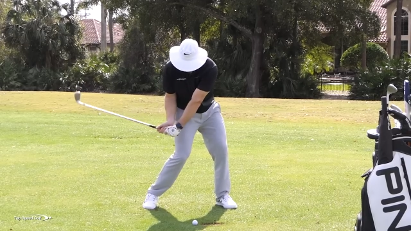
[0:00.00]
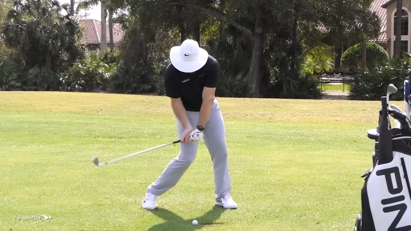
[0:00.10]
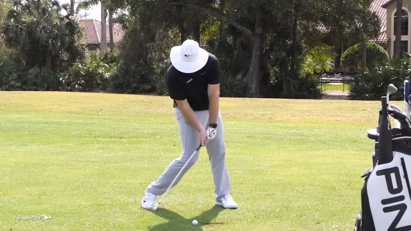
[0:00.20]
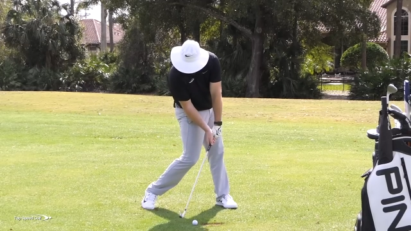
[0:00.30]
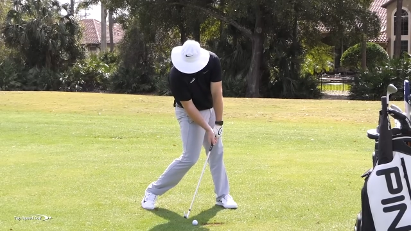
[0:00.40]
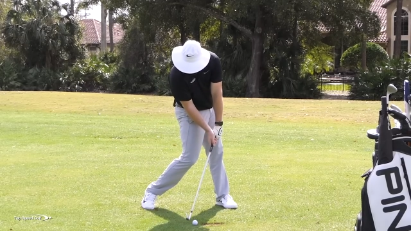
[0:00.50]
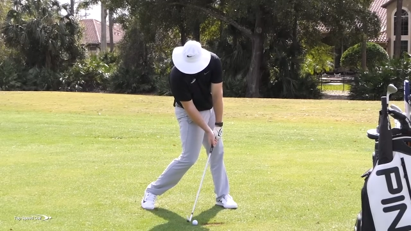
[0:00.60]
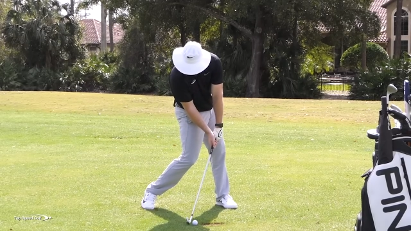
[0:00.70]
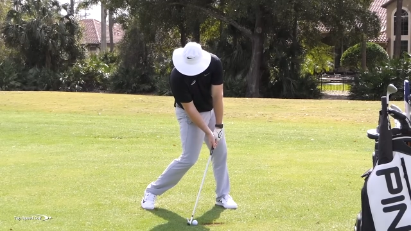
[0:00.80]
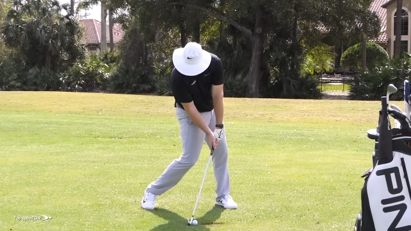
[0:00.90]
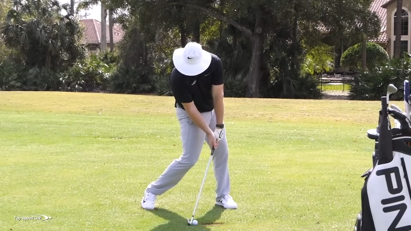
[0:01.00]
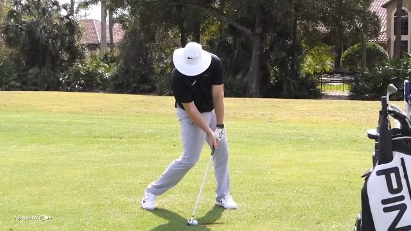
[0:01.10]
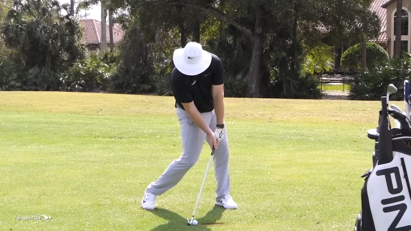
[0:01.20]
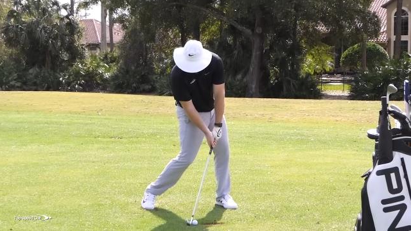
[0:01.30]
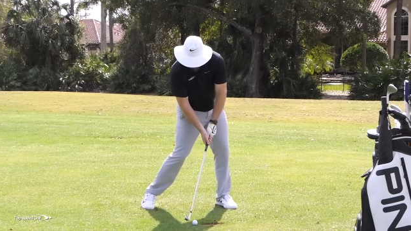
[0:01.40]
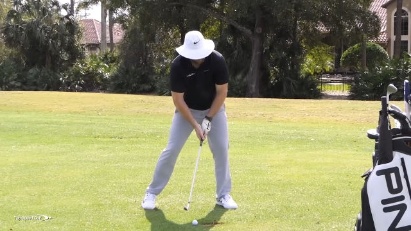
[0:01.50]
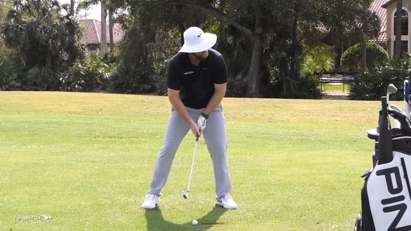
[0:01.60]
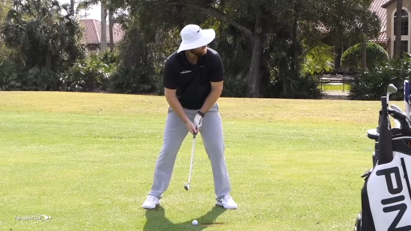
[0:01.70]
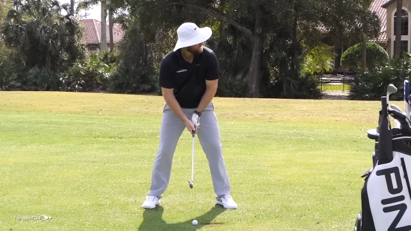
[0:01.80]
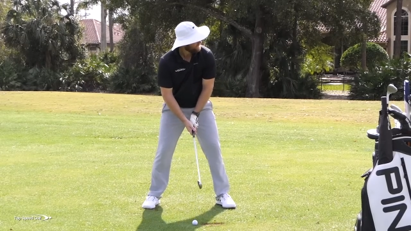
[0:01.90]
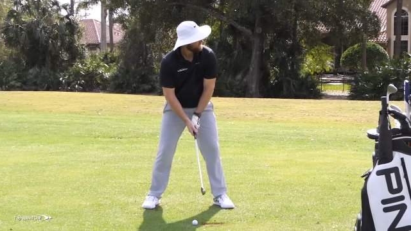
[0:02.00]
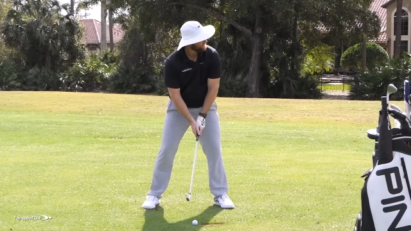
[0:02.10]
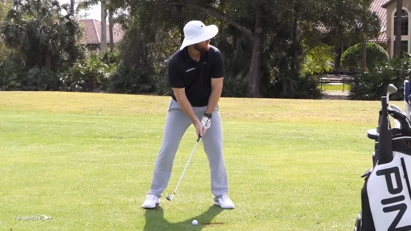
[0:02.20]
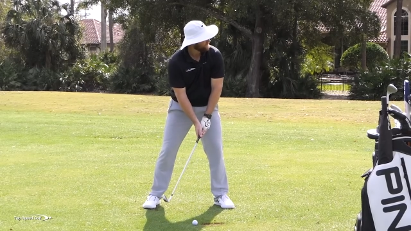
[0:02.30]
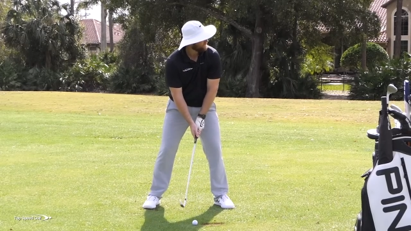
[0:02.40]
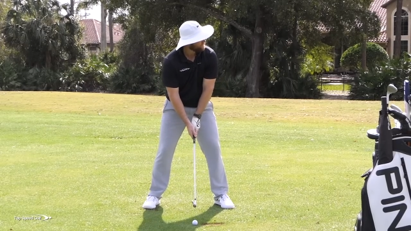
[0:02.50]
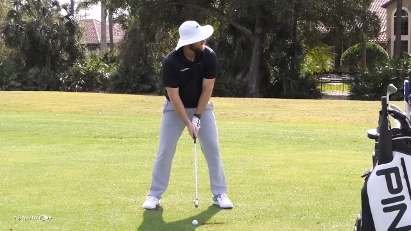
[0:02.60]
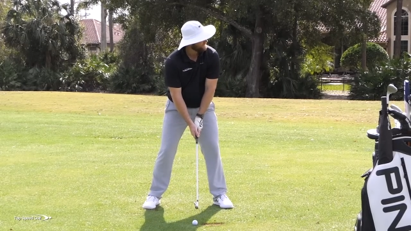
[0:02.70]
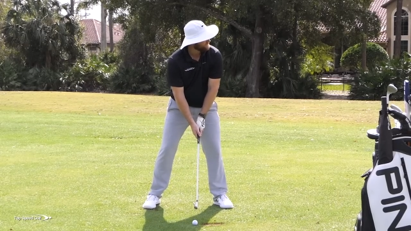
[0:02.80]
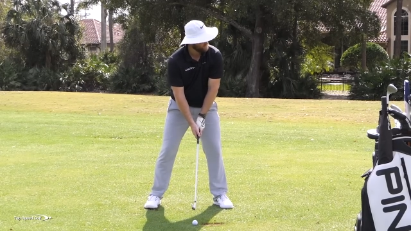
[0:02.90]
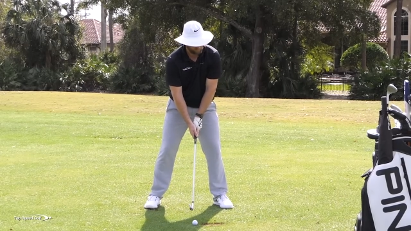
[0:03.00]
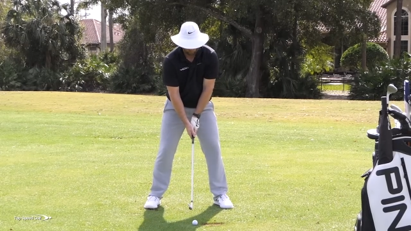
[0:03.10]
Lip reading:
[unreadable: no face in view]